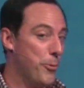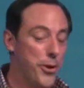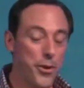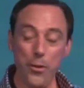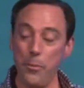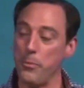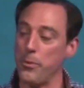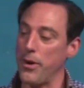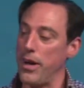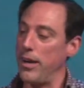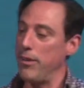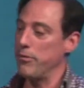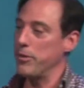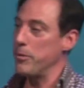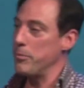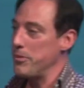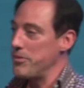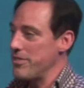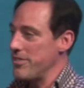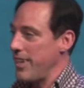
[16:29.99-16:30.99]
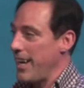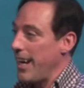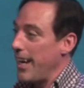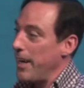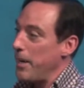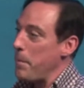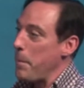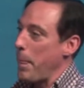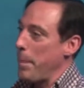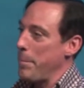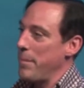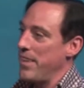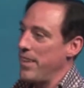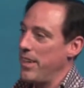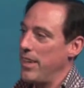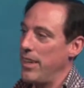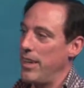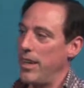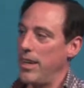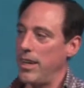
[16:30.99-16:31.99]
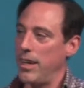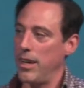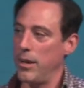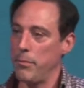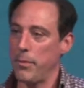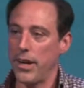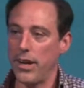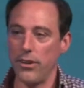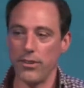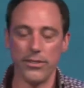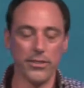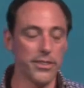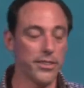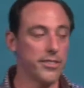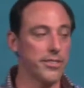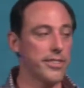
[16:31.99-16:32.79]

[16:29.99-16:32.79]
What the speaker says: What do the Proverbs say about